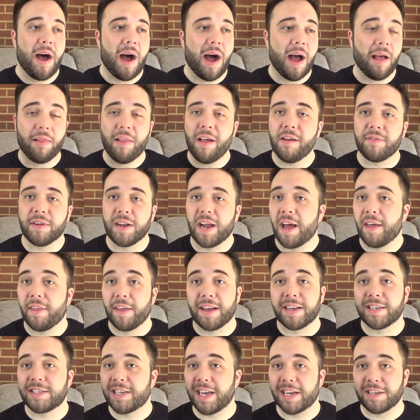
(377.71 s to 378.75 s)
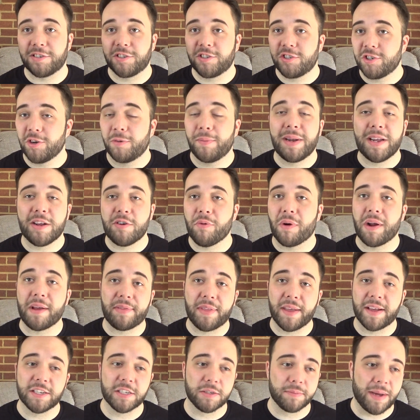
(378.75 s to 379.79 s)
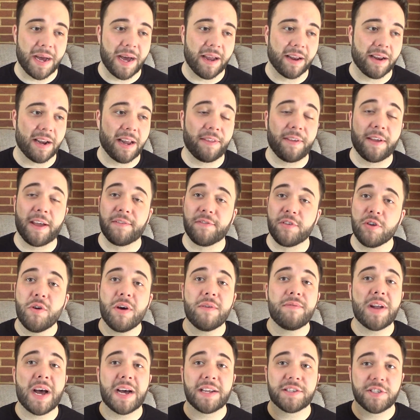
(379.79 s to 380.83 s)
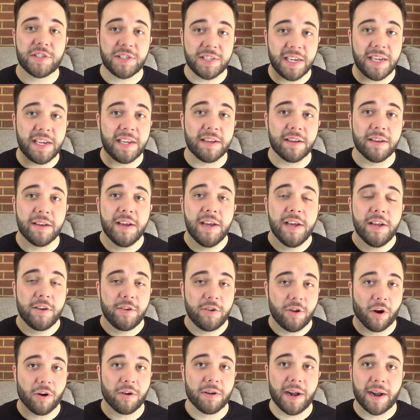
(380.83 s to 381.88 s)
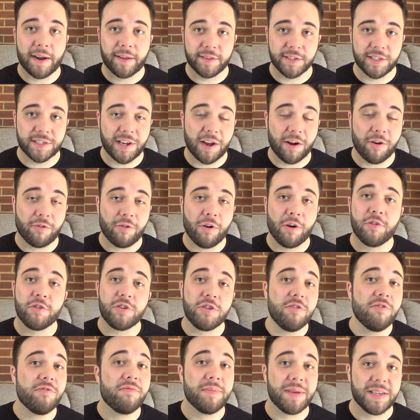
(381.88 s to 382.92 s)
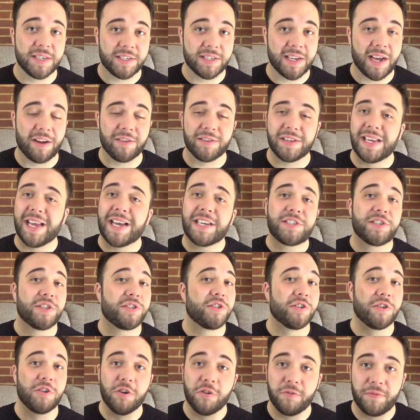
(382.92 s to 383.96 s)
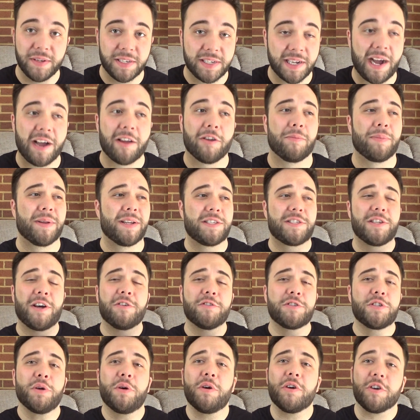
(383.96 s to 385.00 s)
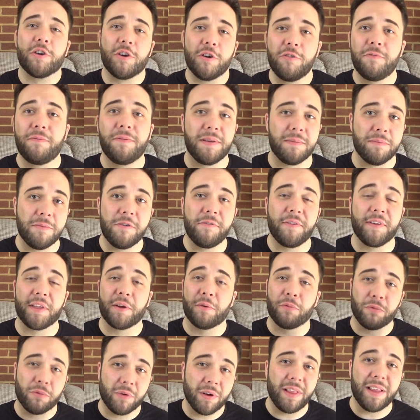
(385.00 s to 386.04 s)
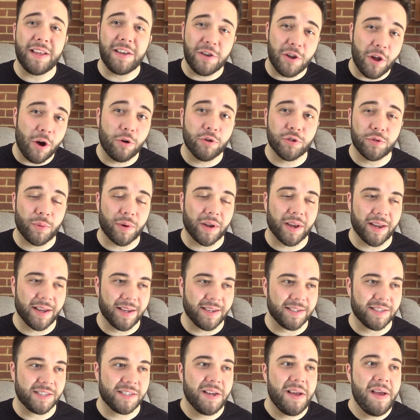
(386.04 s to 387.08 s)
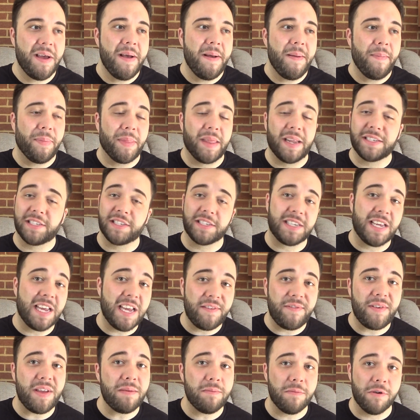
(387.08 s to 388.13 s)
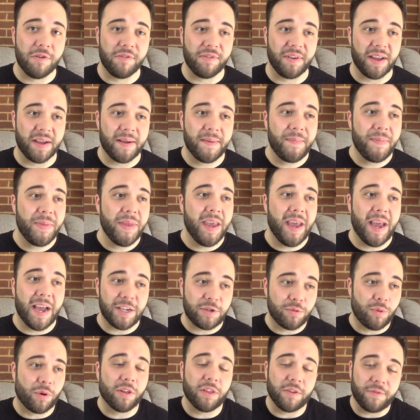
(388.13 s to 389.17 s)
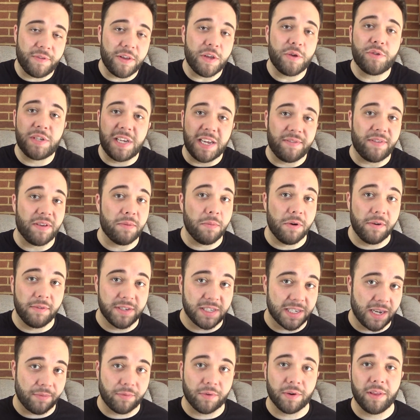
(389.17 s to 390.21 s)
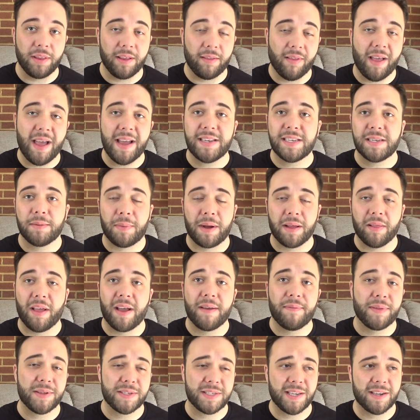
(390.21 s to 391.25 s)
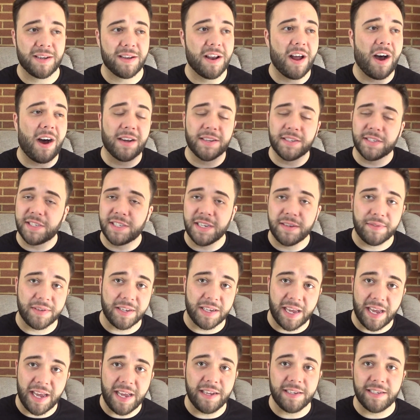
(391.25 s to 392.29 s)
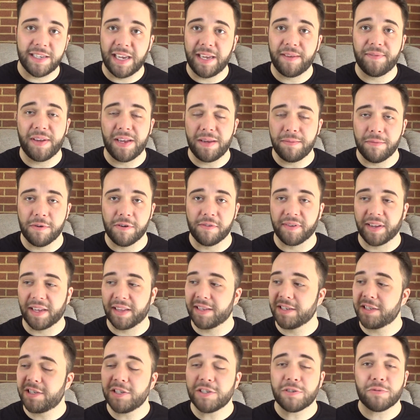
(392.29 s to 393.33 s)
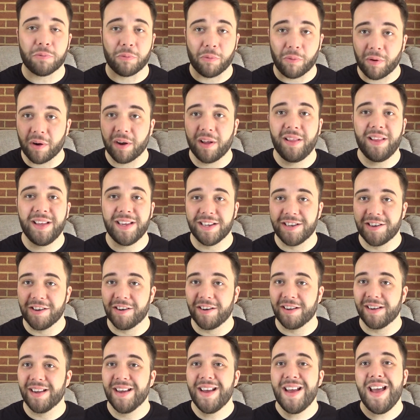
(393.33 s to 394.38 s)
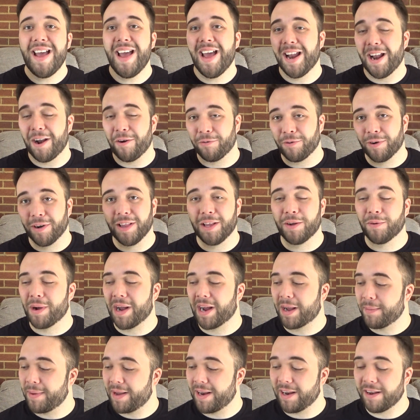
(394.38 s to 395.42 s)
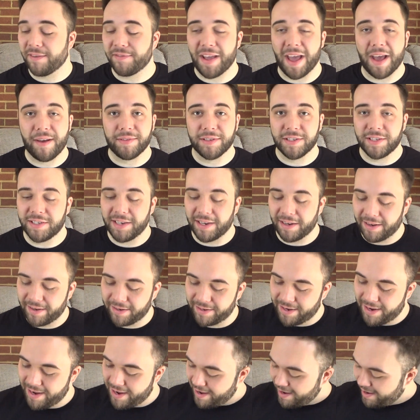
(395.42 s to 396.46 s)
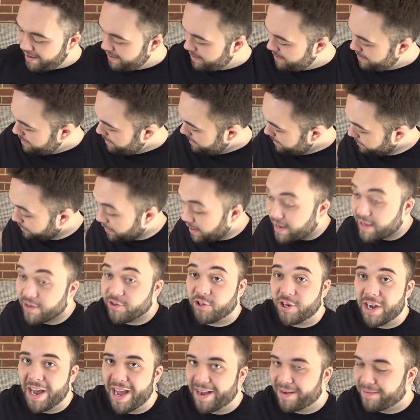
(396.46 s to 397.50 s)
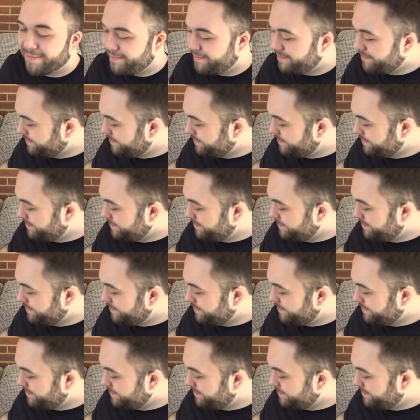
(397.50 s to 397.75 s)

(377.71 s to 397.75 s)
I love it. I think it's got so many great things about it. I think if you have not seen Dark Knight of the Scarecrow, you've missed out. Yes, it's a goofy title, but it's also a goofy movie that really knows what it is. And as a TV movie, it's one of the few TV movies I've really liked in my life that's a non-Stephen King TV movie. This is really good, and I really recommend it if you haven't seen it. Thank you, Jack.